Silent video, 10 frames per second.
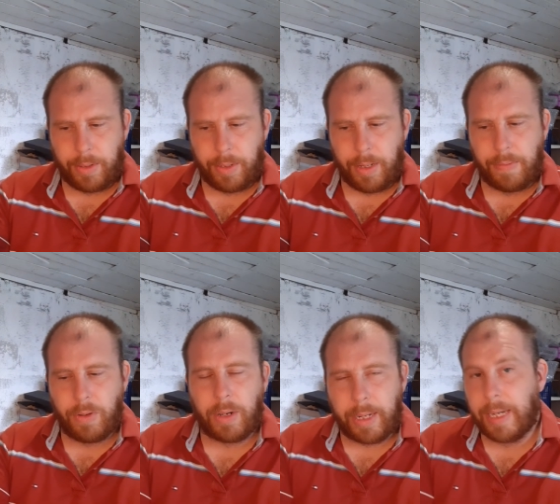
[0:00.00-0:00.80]
If
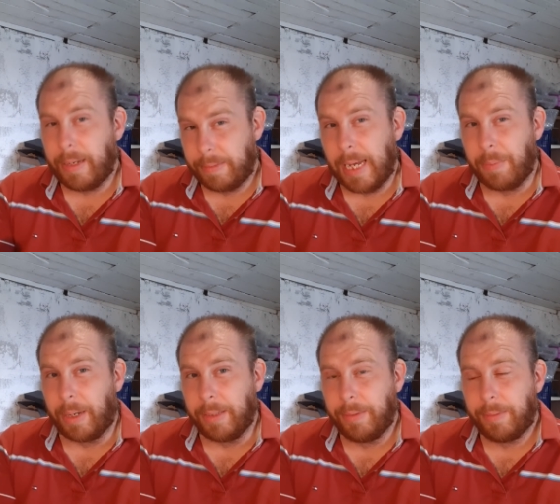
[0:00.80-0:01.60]
you're lucky enough to get
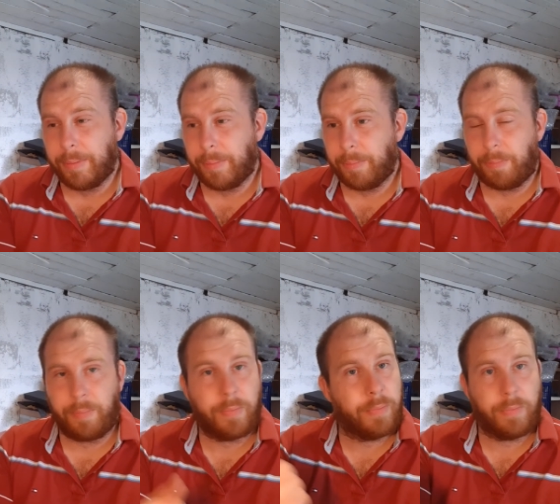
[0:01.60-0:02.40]
one,
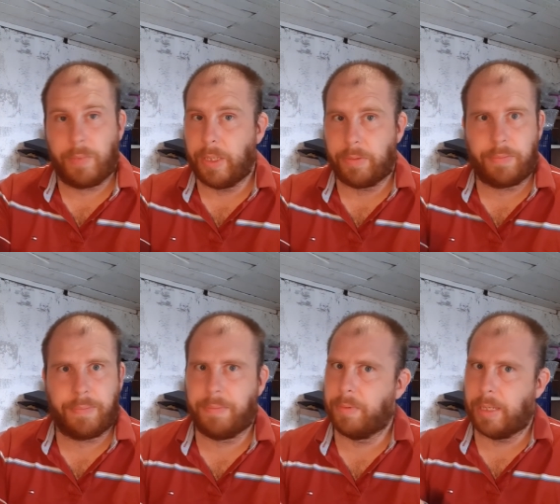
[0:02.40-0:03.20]
it's
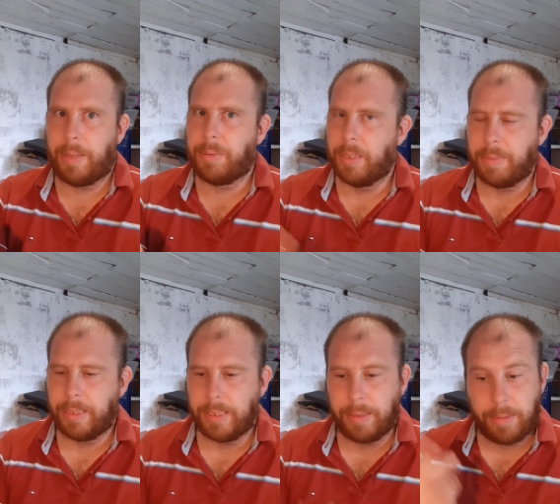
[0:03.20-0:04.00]
absolutely
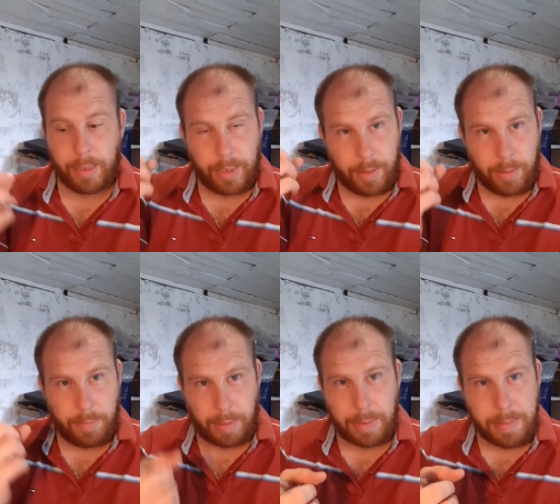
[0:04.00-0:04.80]
amazing.
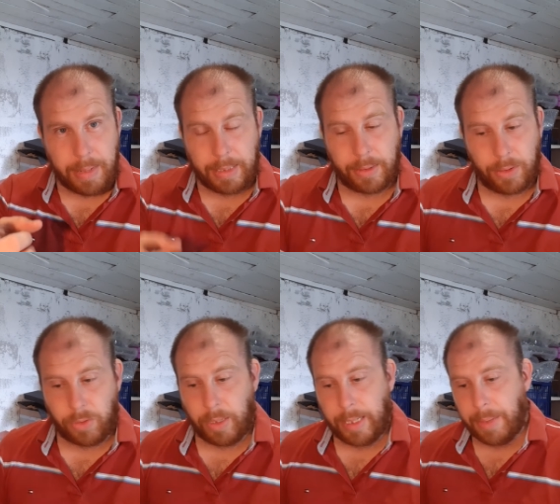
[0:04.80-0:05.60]
My main man's going to
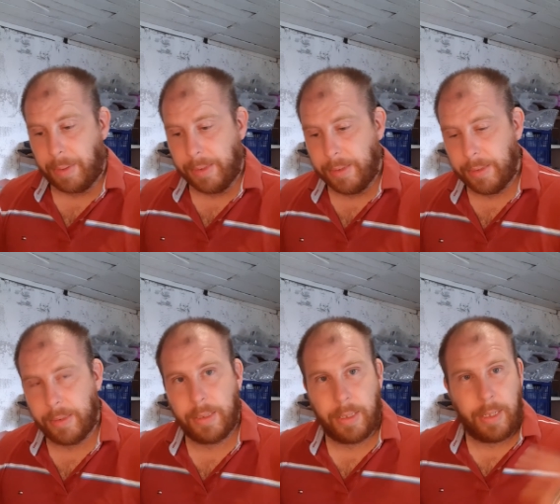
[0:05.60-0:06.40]
try and get one,
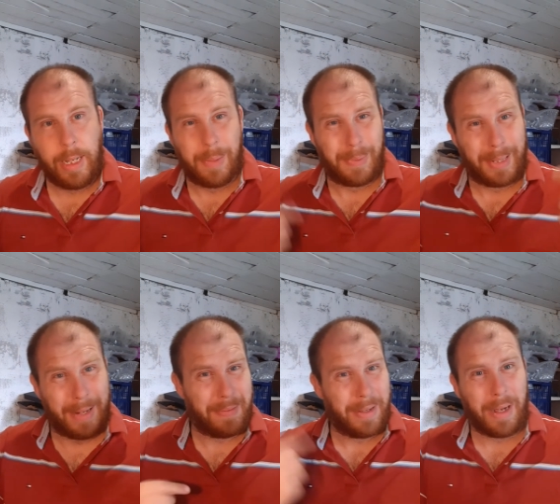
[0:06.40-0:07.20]
and we're going to
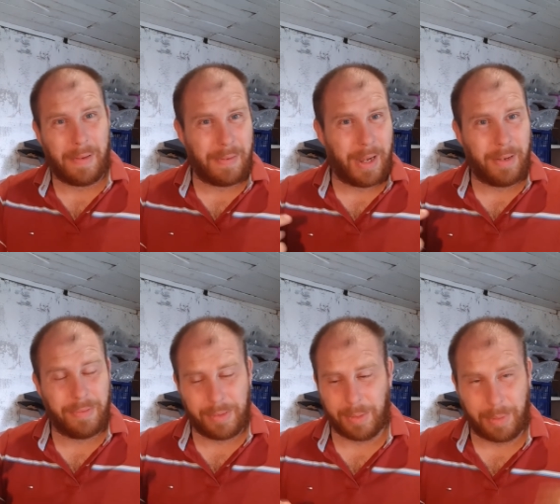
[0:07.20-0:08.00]
have half and half.
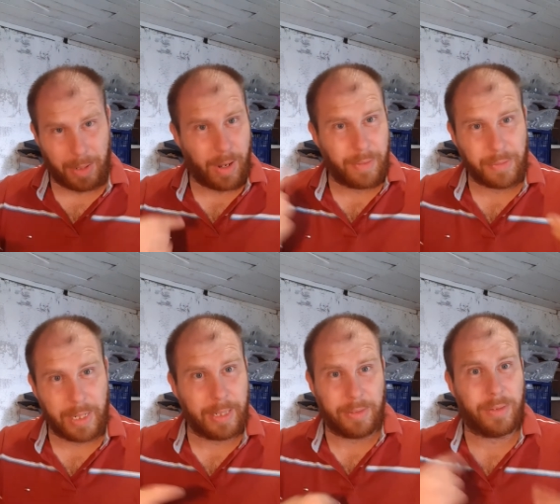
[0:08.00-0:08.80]
So we're going to go halves on
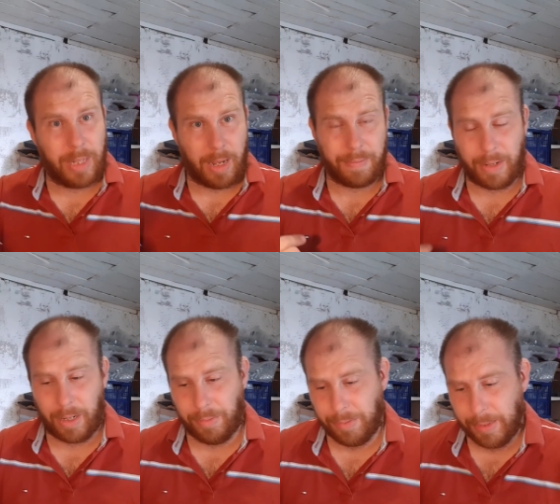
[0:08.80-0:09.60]
it and half and
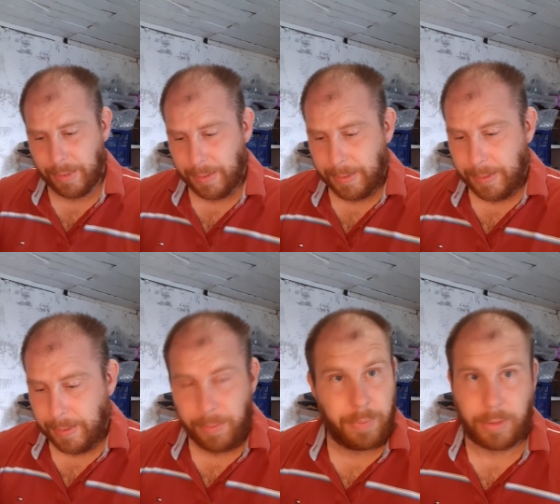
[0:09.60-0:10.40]
half,
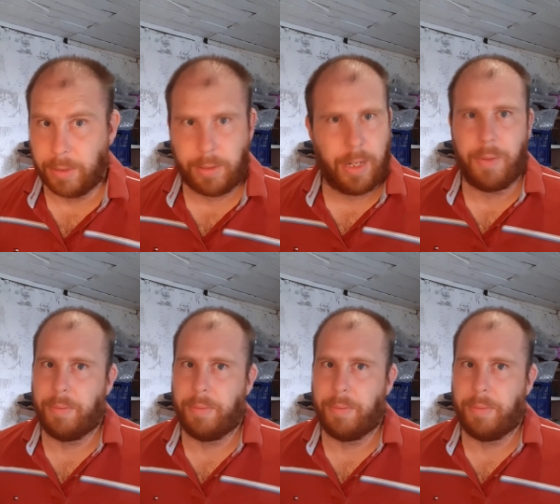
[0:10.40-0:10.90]
which is, you know,